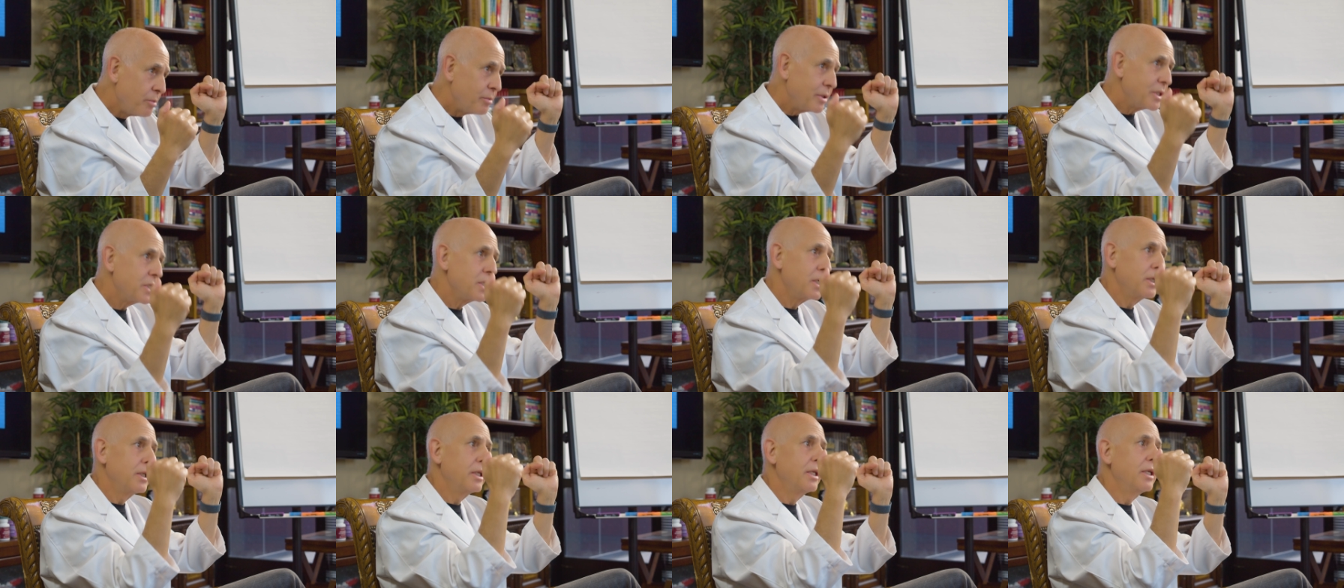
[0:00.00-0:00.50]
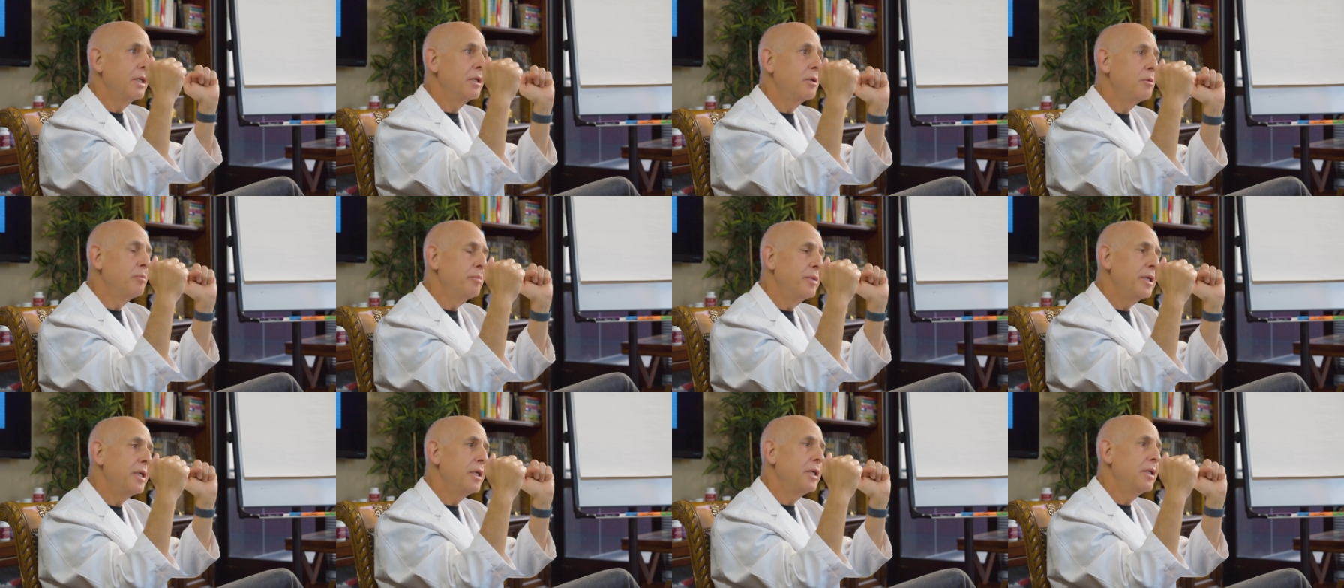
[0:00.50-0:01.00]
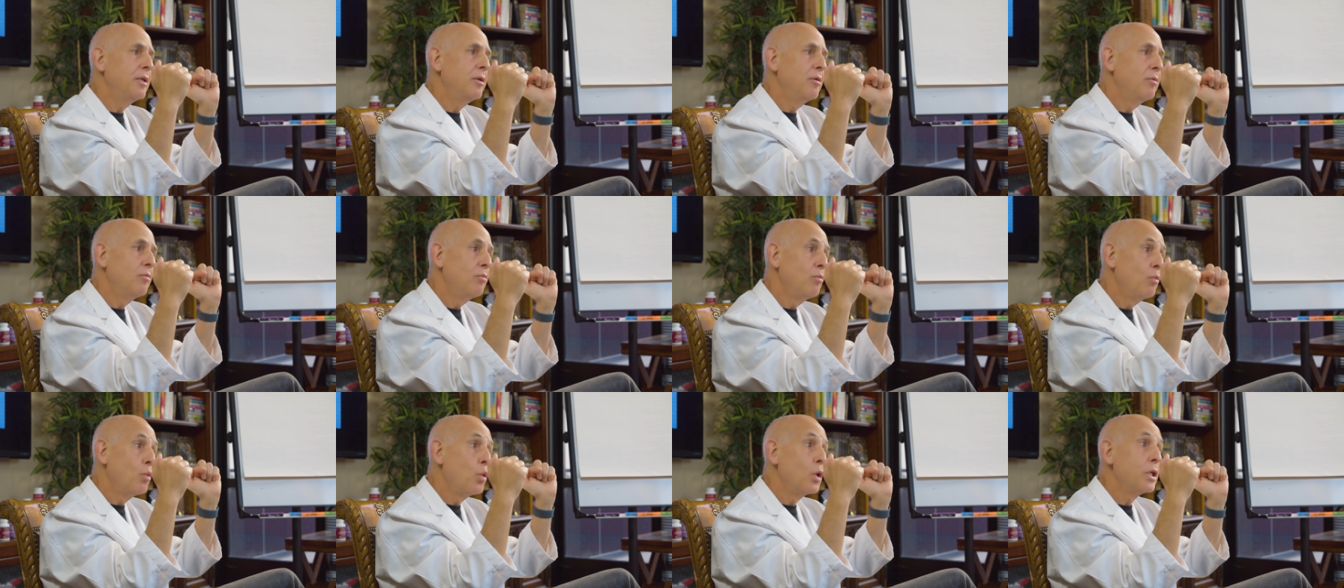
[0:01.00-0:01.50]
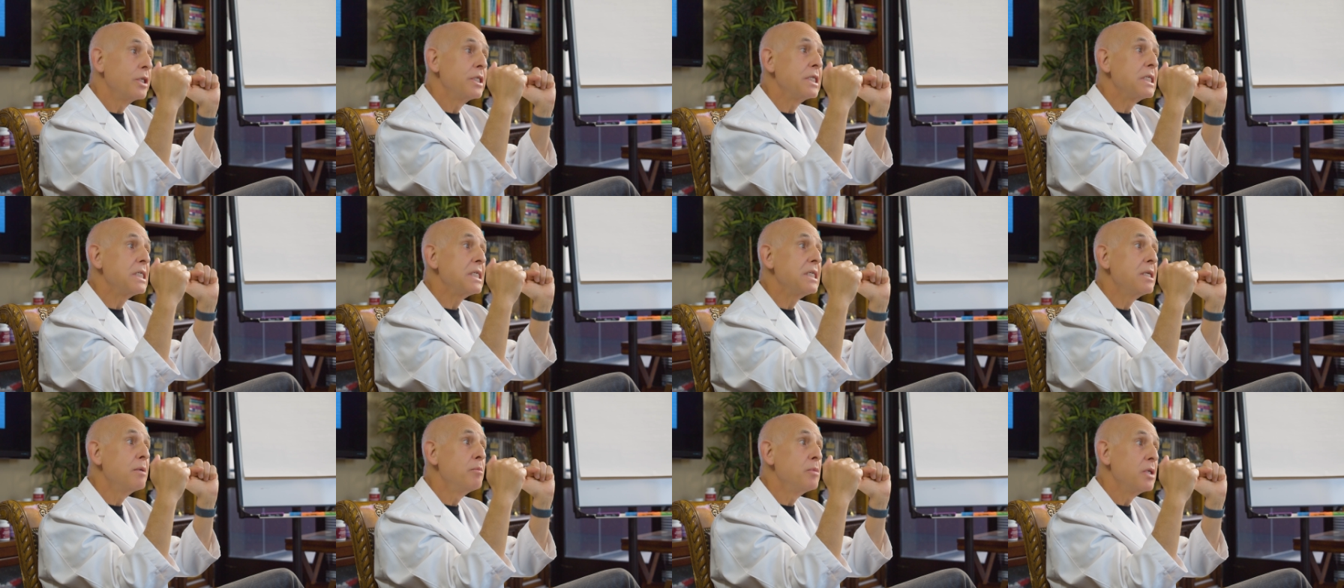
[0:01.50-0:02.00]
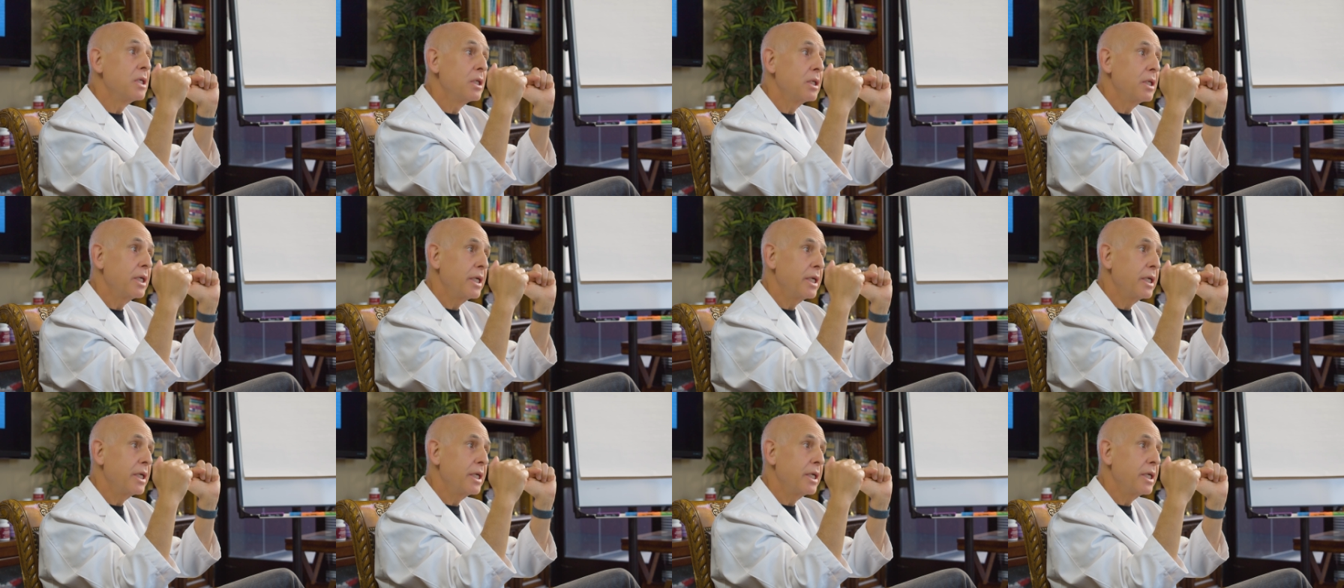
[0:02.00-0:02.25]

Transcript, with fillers: It's a little bit more stimulating.